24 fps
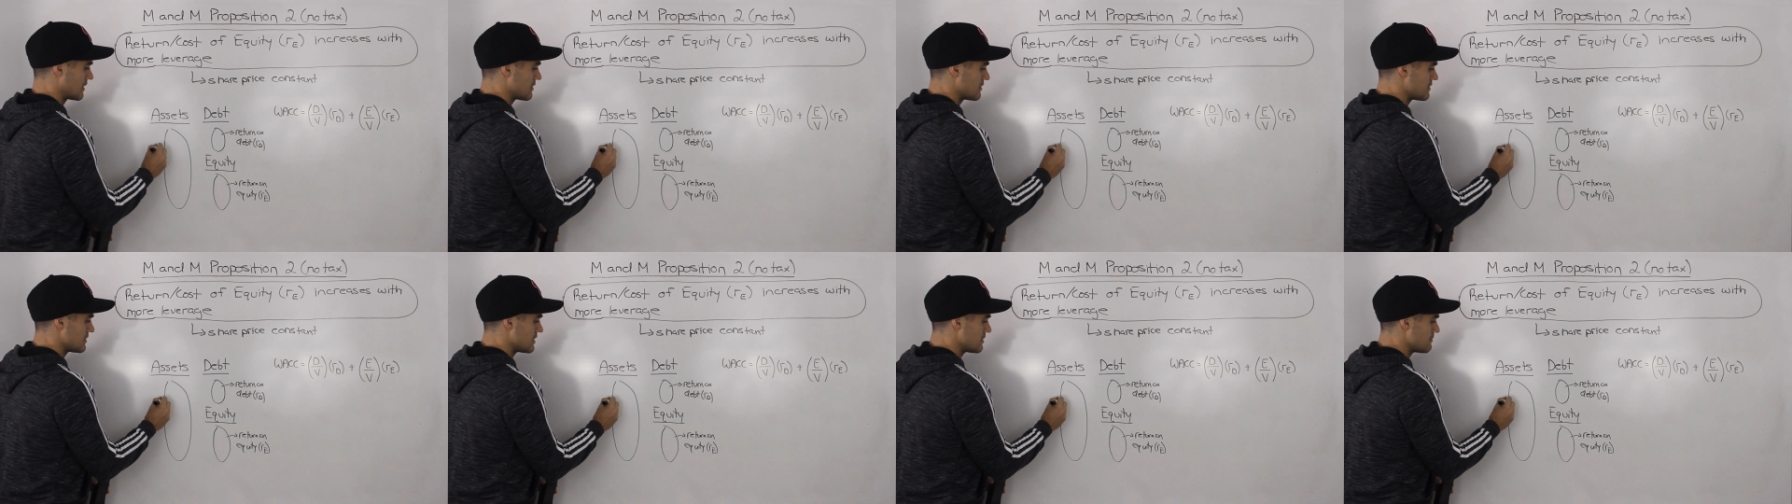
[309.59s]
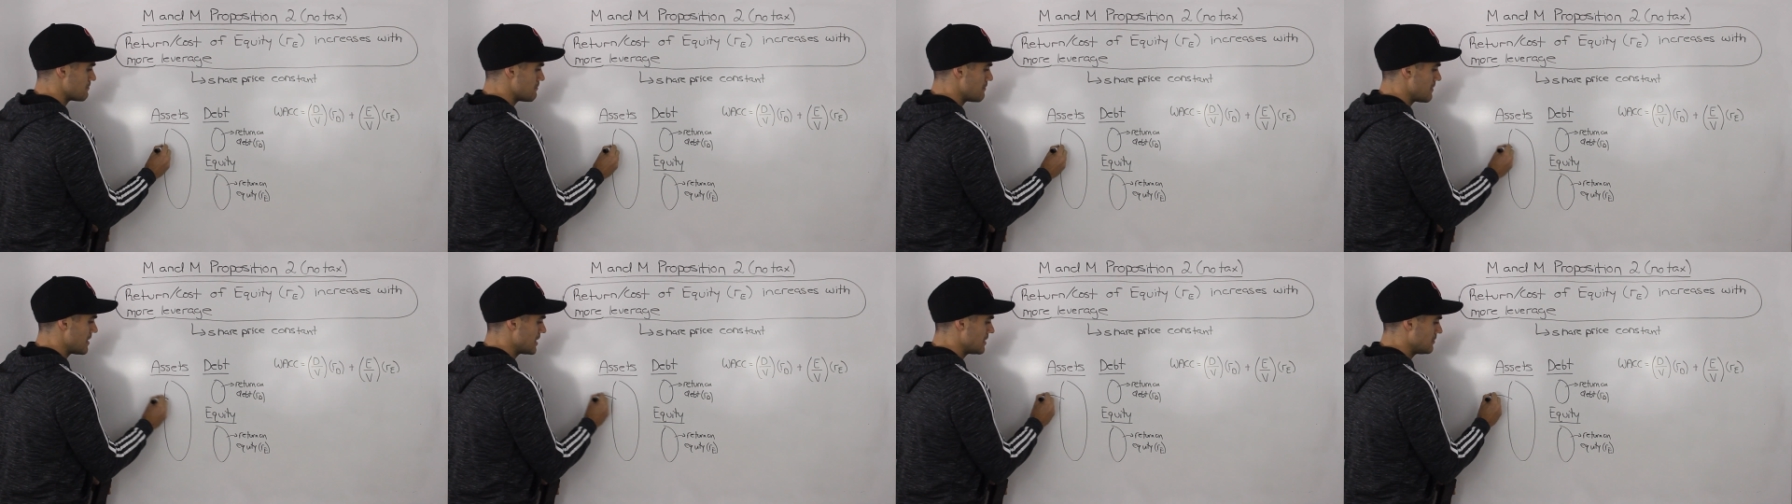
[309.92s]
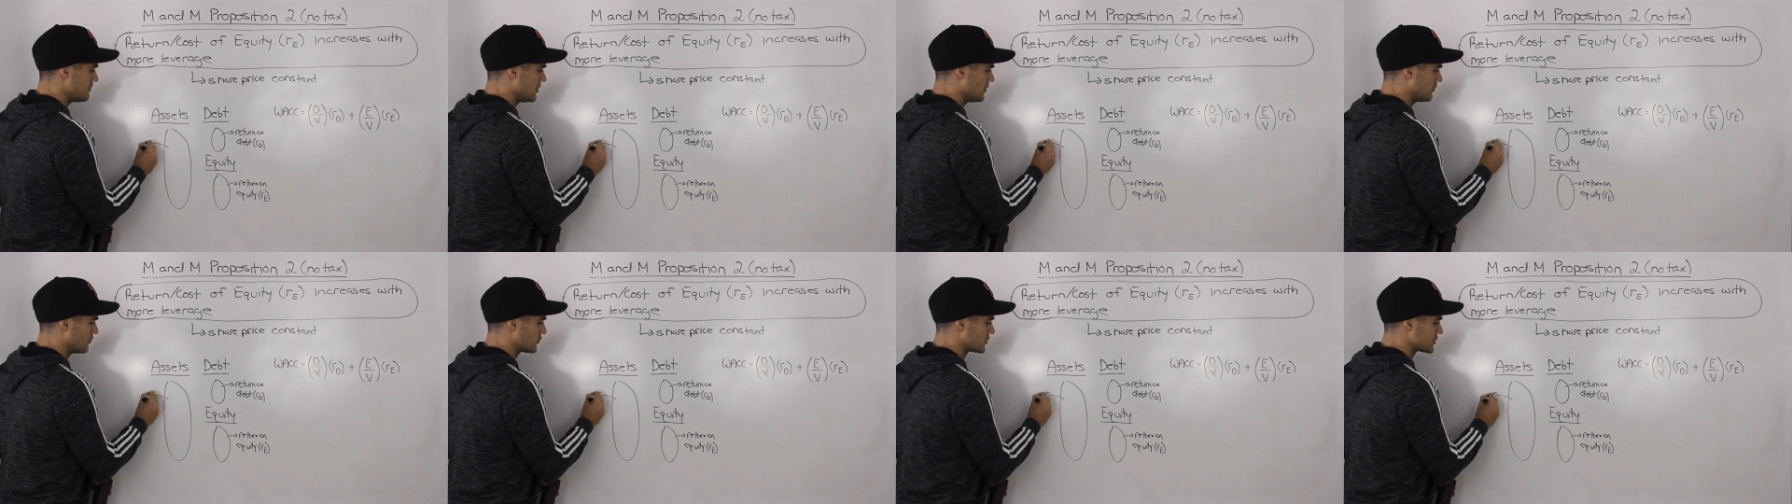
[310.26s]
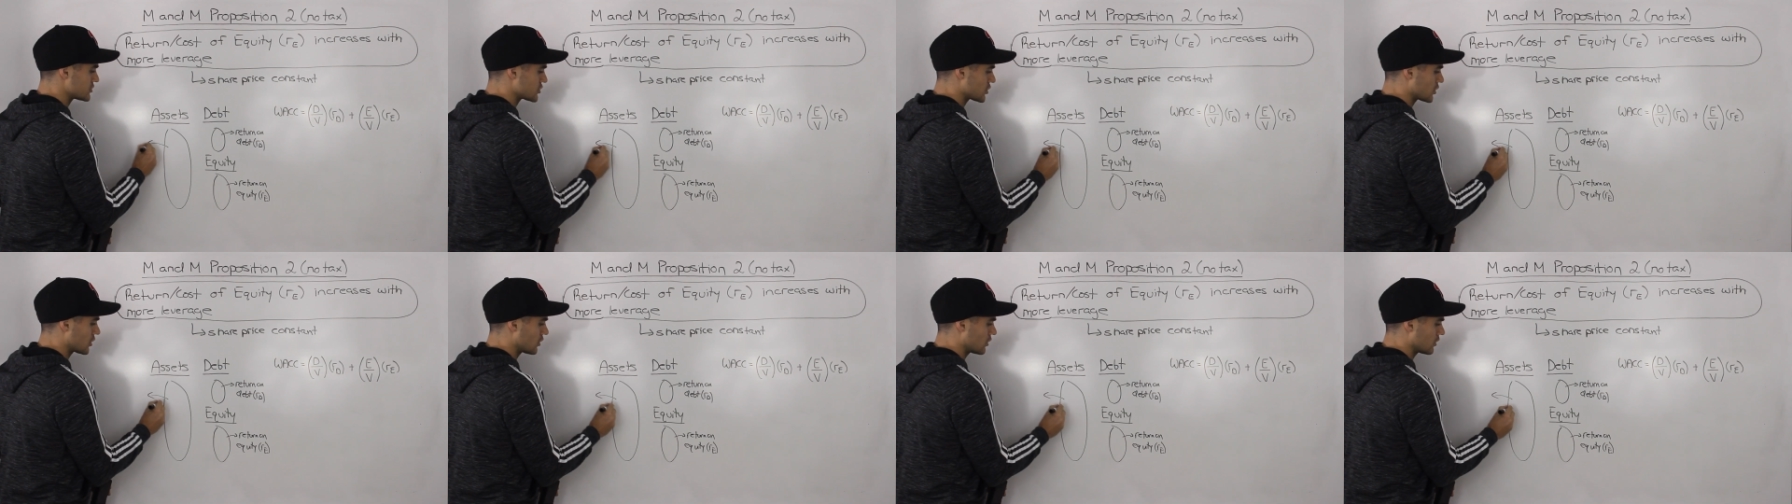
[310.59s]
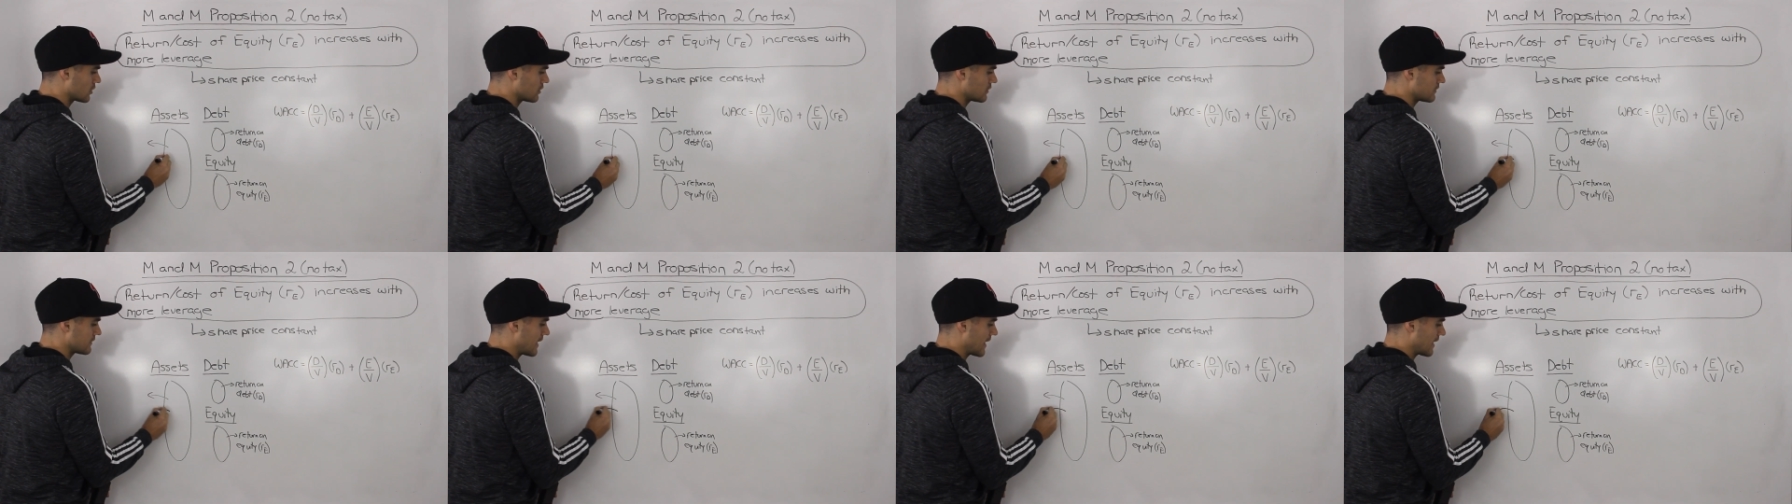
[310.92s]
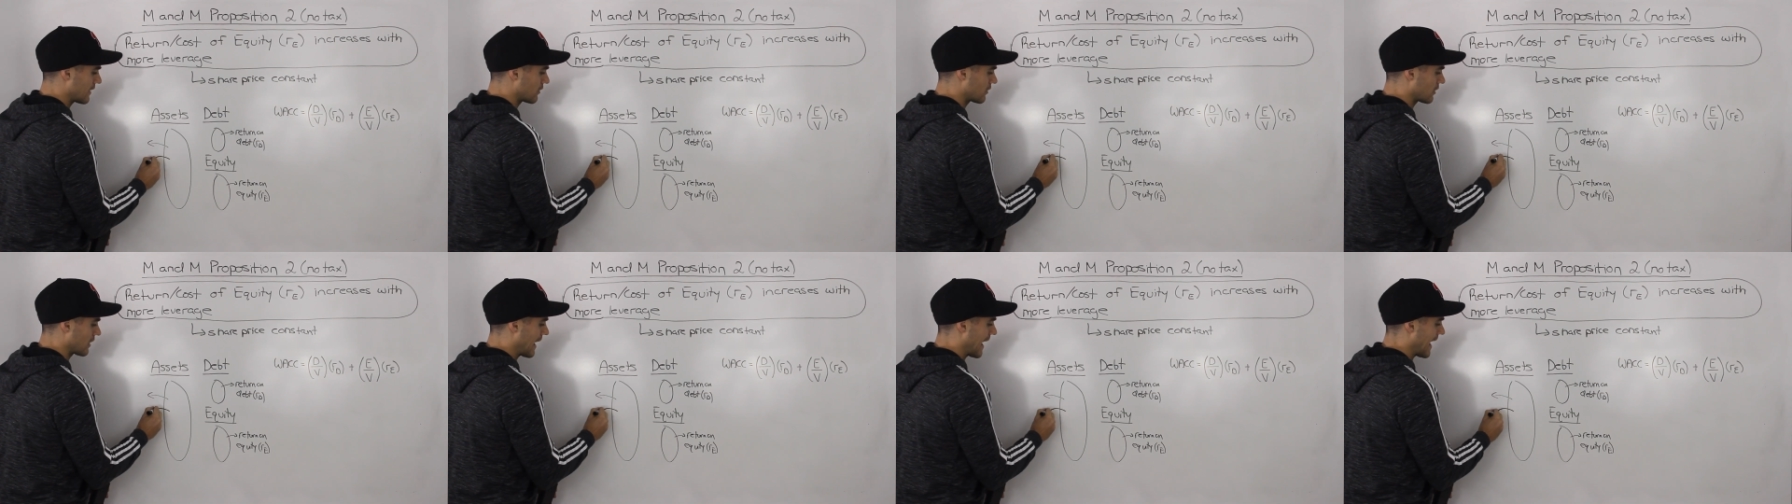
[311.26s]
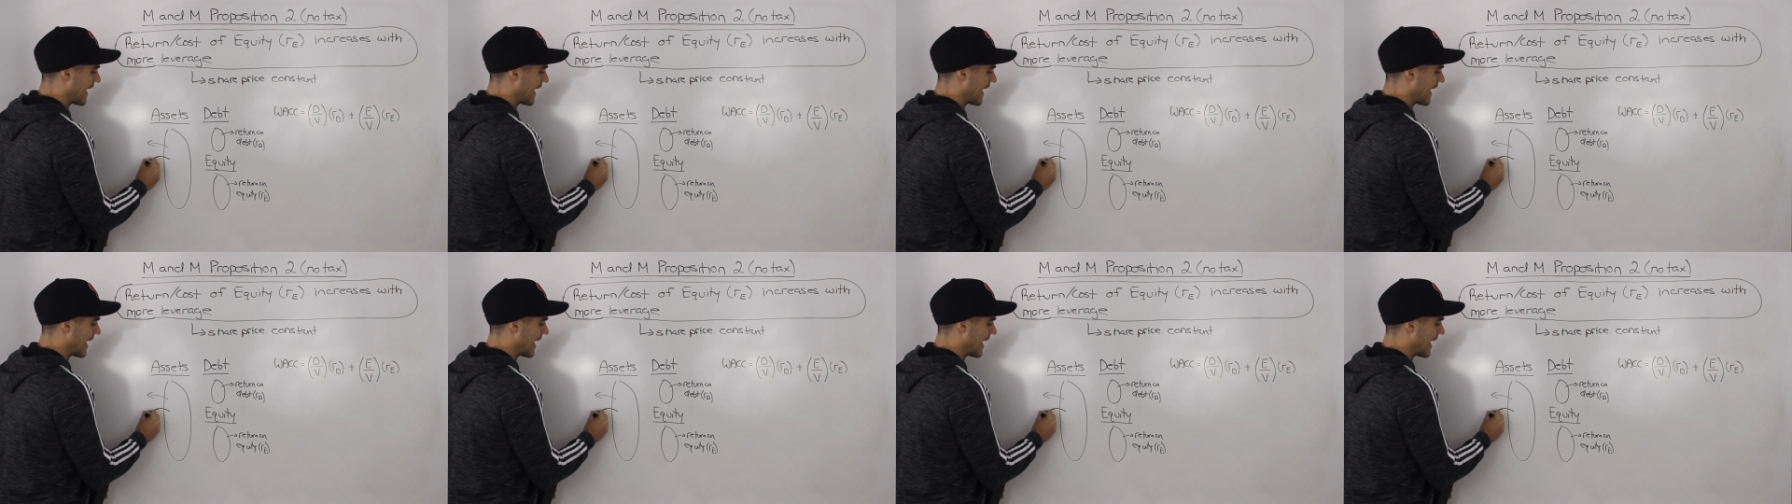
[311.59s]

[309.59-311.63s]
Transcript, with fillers: the minimum return that our